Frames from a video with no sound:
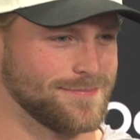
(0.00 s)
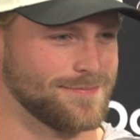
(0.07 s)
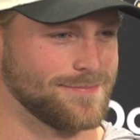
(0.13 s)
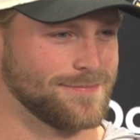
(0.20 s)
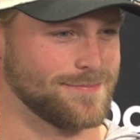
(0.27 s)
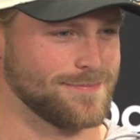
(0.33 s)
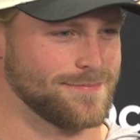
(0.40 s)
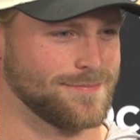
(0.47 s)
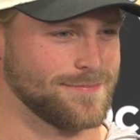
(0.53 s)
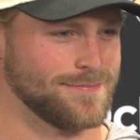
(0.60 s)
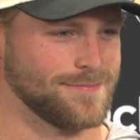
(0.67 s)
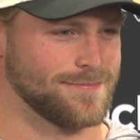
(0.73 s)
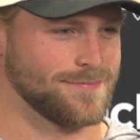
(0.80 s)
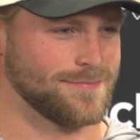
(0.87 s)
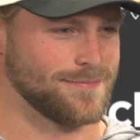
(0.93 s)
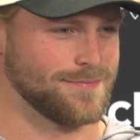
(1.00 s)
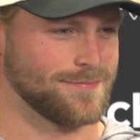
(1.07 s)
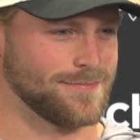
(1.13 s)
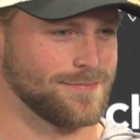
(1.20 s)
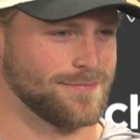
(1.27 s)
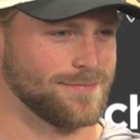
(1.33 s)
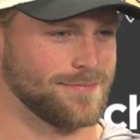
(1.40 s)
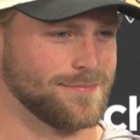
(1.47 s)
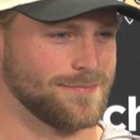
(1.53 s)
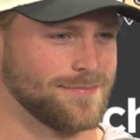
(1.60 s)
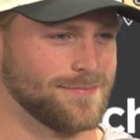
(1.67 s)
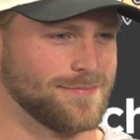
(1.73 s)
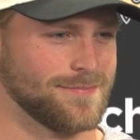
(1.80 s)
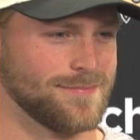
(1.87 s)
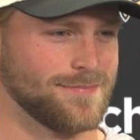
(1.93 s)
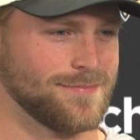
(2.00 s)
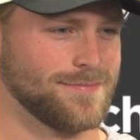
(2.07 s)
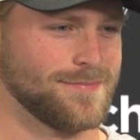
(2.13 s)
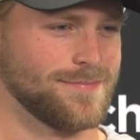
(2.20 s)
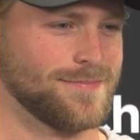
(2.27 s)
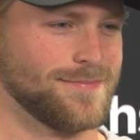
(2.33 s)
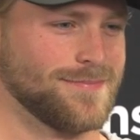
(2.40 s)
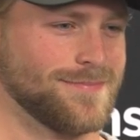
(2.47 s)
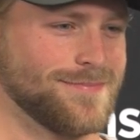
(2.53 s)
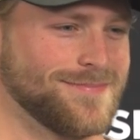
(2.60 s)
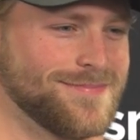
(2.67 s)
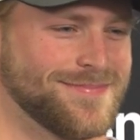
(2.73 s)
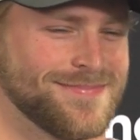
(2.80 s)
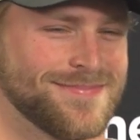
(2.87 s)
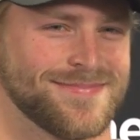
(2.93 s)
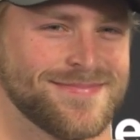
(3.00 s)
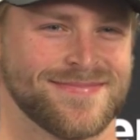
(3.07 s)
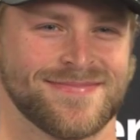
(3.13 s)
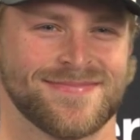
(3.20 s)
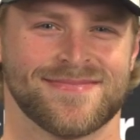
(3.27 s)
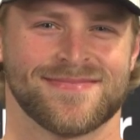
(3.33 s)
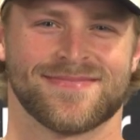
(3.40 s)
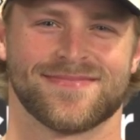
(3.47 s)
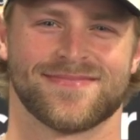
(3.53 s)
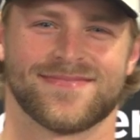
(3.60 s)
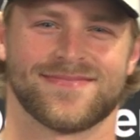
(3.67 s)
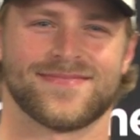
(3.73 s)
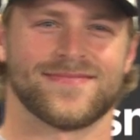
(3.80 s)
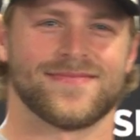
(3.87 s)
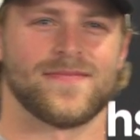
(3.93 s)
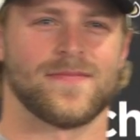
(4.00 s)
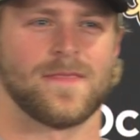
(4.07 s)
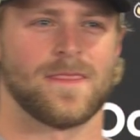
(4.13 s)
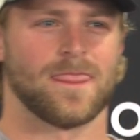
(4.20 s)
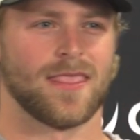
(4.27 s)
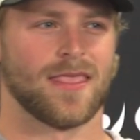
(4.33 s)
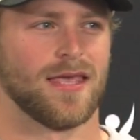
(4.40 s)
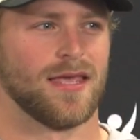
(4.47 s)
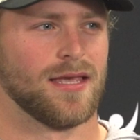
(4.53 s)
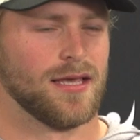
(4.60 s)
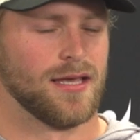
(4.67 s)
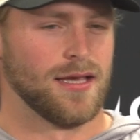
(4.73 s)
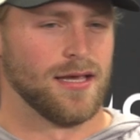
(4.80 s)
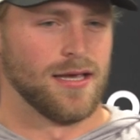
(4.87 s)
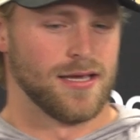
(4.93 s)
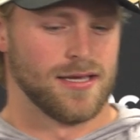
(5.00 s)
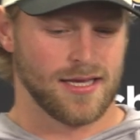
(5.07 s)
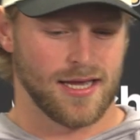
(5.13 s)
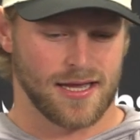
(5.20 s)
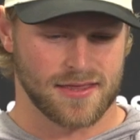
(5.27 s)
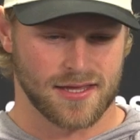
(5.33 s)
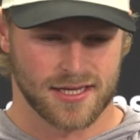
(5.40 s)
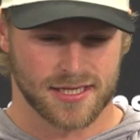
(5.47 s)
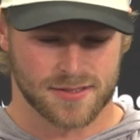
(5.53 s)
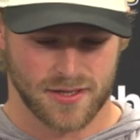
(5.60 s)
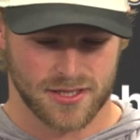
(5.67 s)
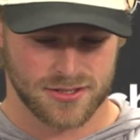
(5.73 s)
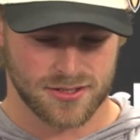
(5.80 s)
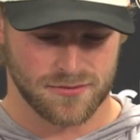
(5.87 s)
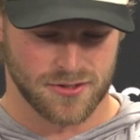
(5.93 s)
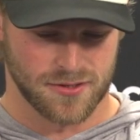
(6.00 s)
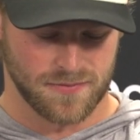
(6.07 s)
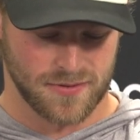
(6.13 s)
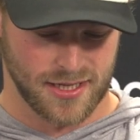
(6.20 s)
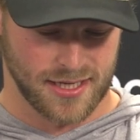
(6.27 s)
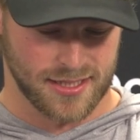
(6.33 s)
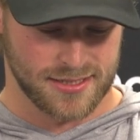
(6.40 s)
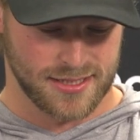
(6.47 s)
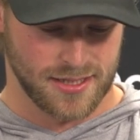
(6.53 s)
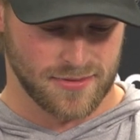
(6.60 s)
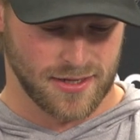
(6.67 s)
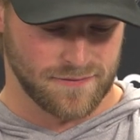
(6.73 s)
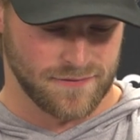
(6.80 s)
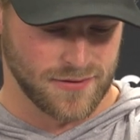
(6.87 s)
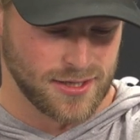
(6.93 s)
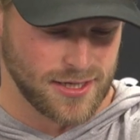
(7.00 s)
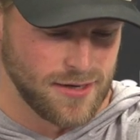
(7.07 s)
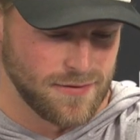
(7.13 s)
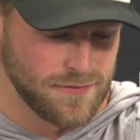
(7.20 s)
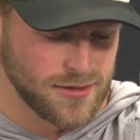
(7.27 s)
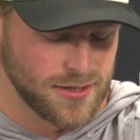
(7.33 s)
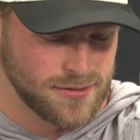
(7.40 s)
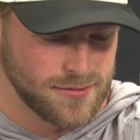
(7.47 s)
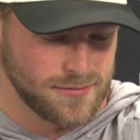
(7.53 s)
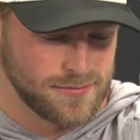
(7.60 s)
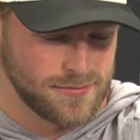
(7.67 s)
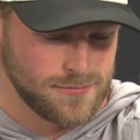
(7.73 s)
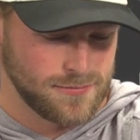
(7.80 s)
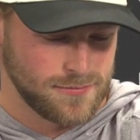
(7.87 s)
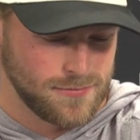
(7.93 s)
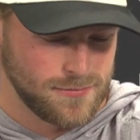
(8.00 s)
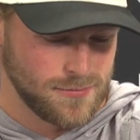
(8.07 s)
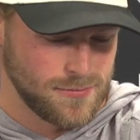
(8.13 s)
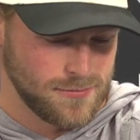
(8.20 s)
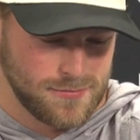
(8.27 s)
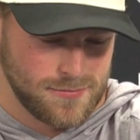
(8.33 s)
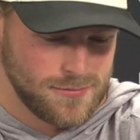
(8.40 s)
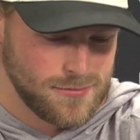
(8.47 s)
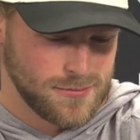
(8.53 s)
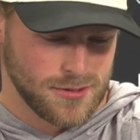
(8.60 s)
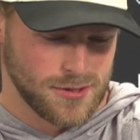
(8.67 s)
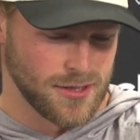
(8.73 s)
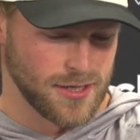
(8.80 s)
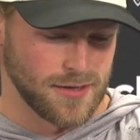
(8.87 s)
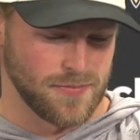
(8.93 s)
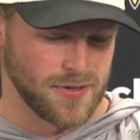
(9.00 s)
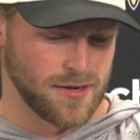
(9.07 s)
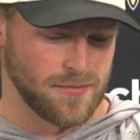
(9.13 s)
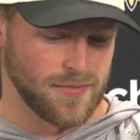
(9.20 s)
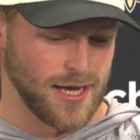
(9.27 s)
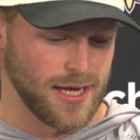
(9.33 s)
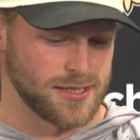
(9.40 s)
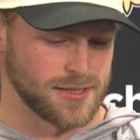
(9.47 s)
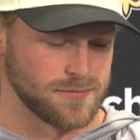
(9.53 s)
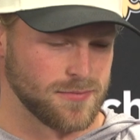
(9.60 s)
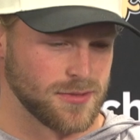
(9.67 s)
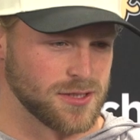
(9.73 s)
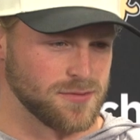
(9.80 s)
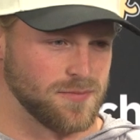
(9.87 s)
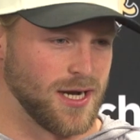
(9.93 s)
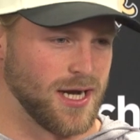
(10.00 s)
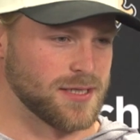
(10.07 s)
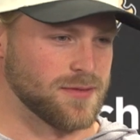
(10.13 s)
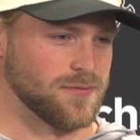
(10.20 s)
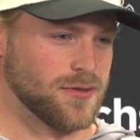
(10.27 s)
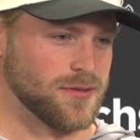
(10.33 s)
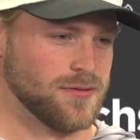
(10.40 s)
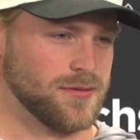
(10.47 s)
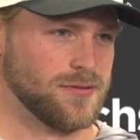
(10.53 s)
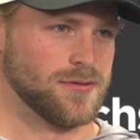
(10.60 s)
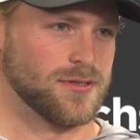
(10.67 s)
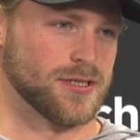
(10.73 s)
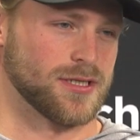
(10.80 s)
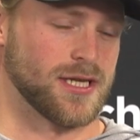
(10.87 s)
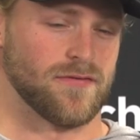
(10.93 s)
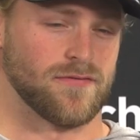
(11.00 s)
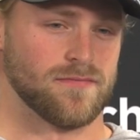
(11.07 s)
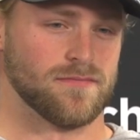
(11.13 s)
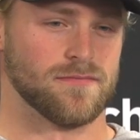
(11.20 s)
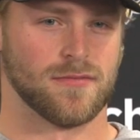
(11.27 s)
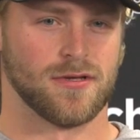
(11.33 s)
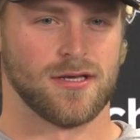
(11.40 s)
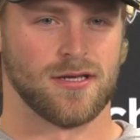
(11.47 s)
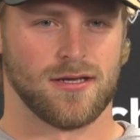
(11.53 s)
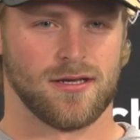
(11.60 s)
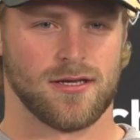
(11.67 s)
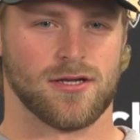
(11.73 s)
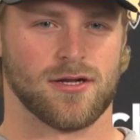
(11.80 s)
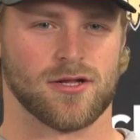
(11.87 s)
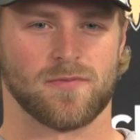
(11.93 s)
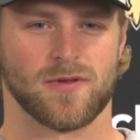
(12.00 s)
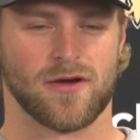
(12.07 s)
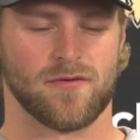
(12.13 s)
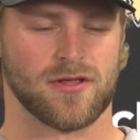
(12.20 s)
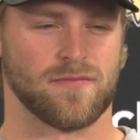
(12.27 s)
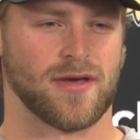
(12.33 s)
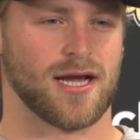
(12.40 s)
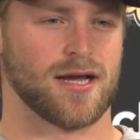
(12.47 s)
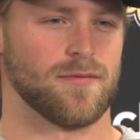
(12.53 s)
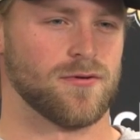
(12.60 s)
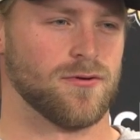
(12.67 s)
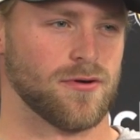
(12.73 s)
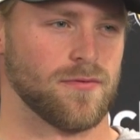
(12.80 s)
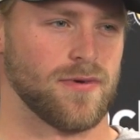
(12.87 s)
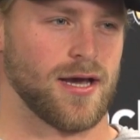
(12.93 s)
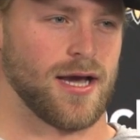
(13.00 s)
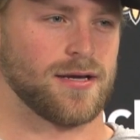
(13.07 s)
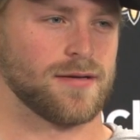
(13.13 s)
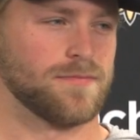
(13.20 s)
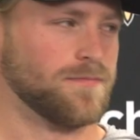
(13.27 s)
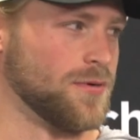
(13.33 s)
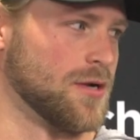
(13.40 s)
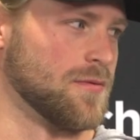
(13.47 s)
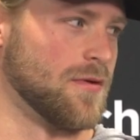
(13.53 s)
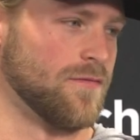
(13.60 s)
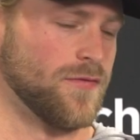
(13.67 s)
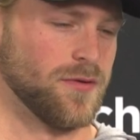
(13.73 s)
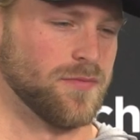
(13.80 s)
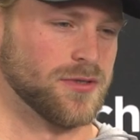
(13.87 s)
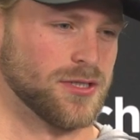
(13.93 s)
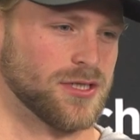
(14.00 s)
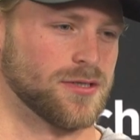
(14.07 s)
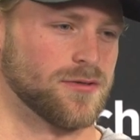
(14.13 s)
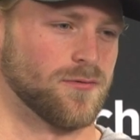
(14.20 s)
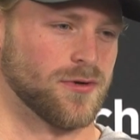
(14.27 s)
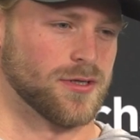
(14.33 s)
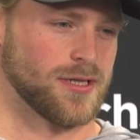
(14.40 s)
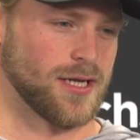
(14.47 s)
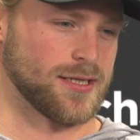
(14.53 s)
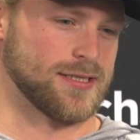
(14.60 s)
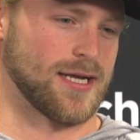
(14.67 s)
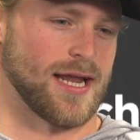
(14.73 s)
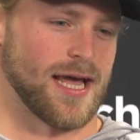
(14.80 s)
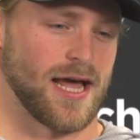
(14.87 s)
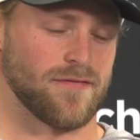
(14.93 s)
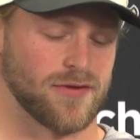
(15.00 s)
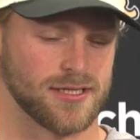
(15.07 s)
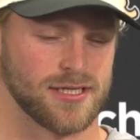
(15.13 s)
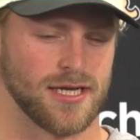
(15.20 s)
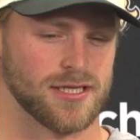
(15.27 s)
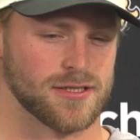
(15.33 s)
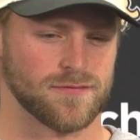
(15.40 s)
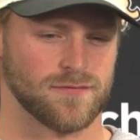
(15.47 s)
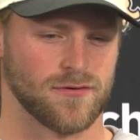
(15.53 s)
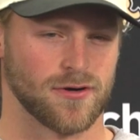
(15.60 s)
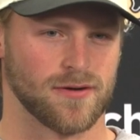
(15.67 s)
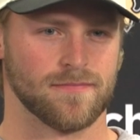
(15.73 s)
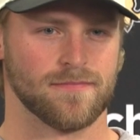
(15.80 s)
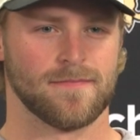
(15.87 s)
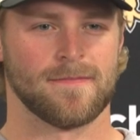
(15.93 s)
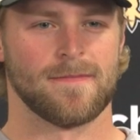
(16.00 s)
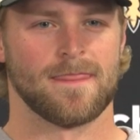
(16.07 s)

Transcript: kind of, do they charge you with that in a way, like in the second half, like get them back, like go out there, do what you got to do? Yeah, I think especially when you're playing a team like Philadelphia, you need to pin them back as much as possible. Just give them, you know, they're playing with a backup quarterback, put them in field position where that's not advantageous for them.